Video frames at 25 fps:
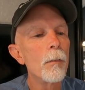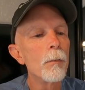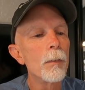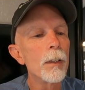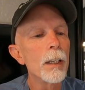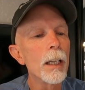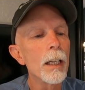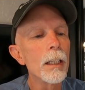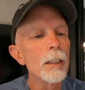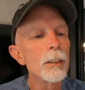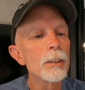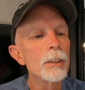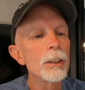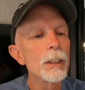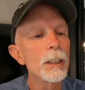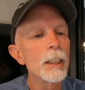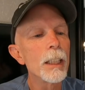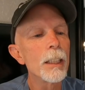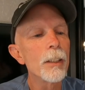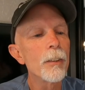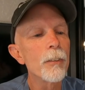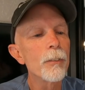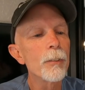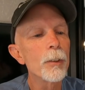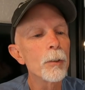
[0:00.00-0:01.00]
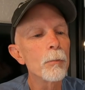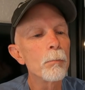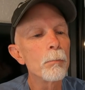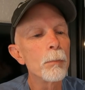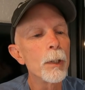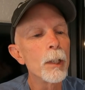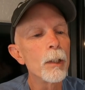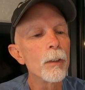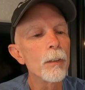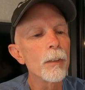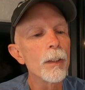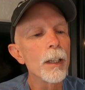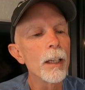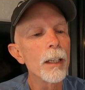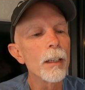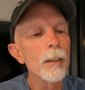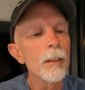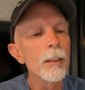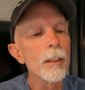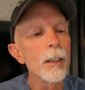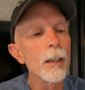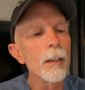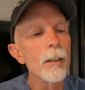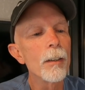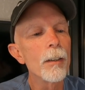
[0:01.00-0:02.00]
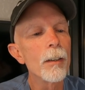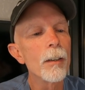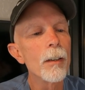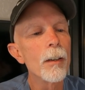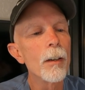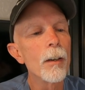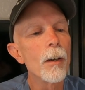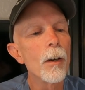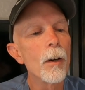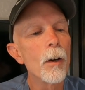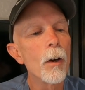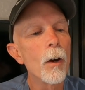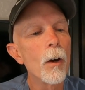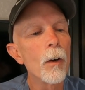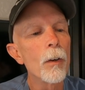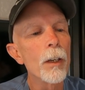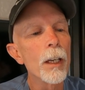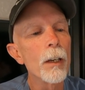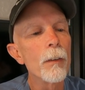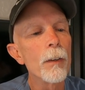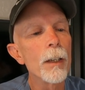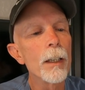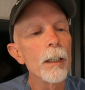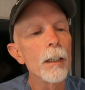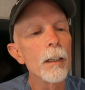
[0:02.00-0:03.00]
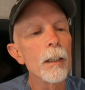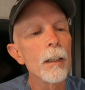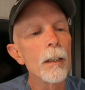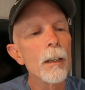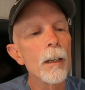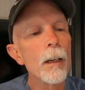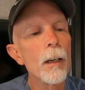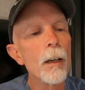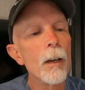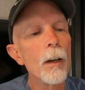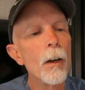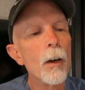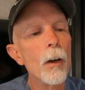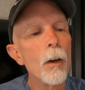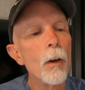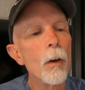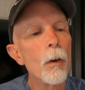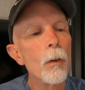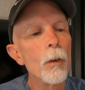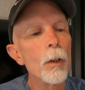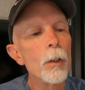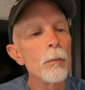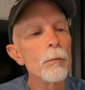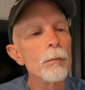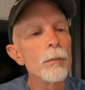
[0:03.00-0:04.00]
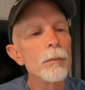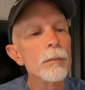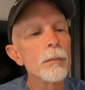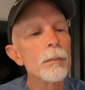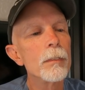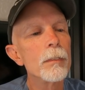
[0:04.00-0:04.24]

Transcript: But how does she get it through both? I don't know. Okay, wait. Oh.